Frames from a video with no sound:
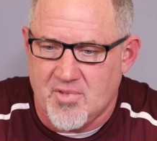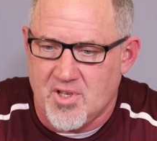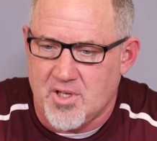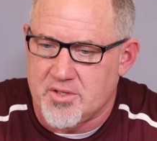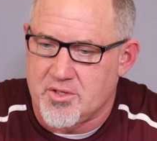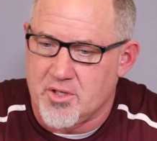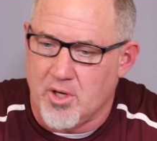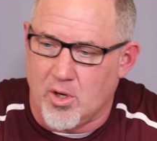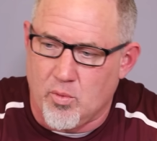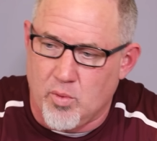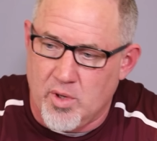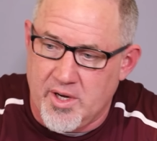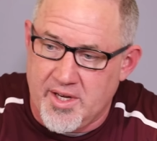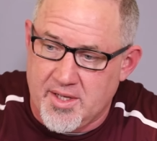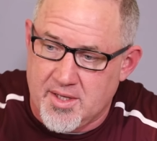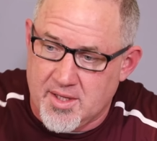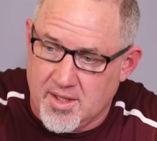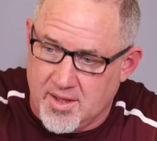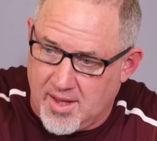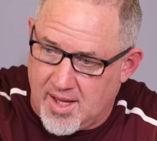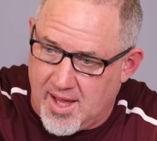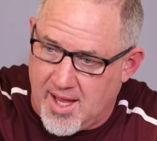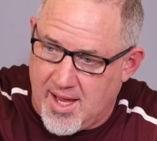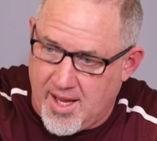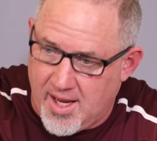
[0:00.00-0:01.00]
So we
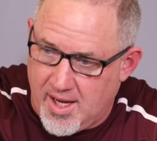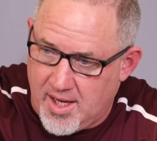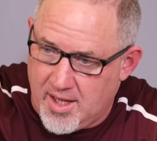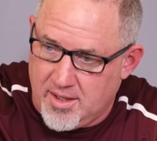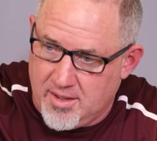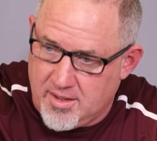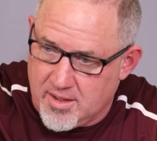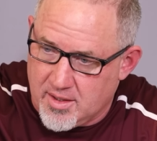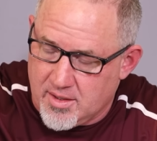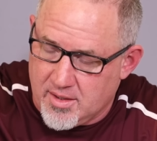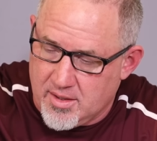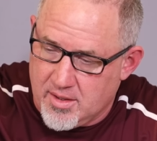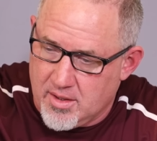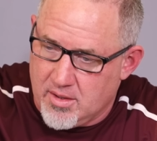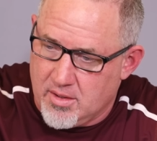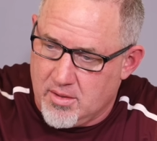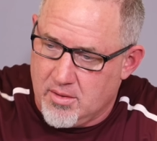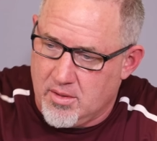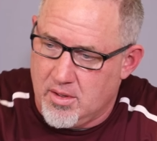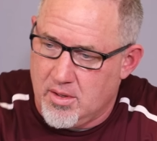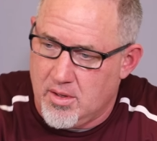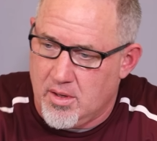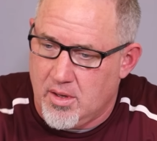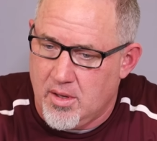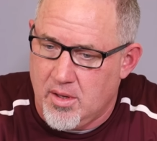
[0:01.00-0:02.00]
delayed
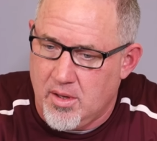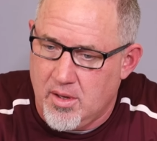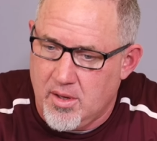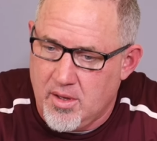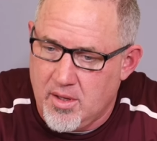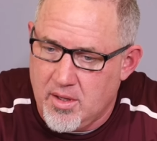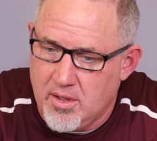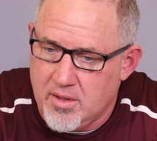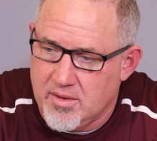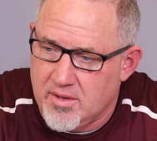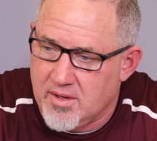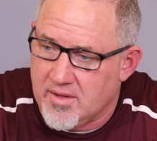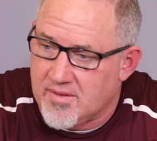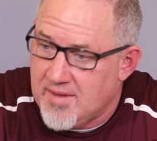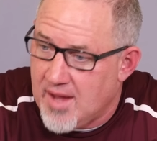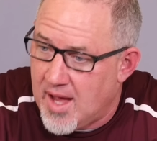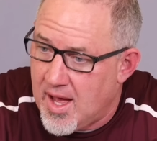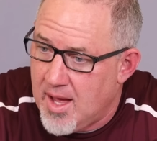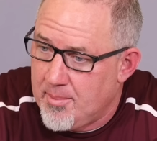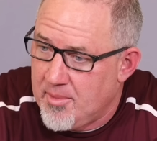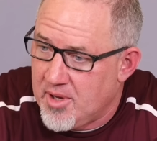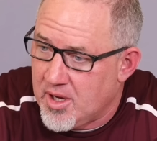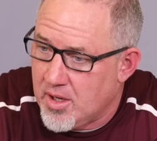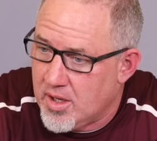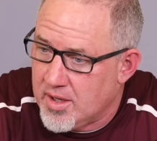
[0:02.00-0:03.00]
the
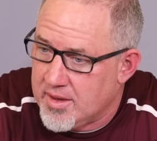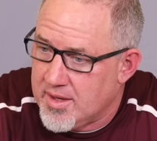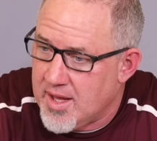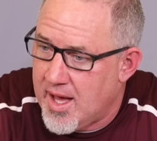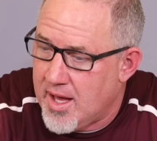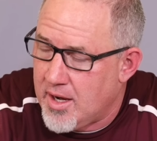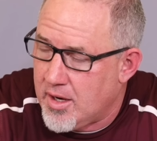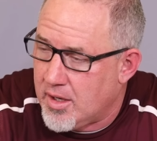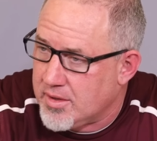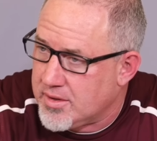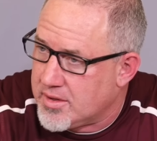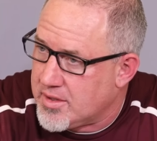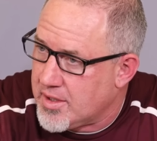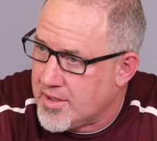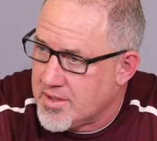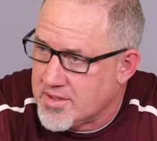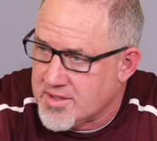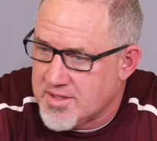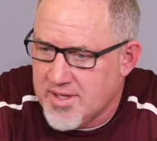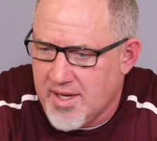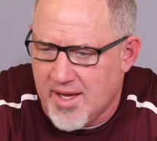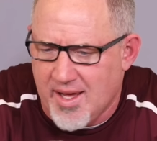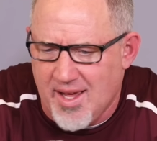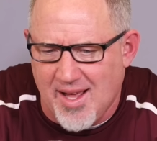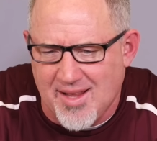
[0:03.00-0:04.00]
timing on that on
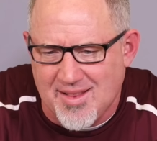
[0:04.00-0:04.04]
Thursday.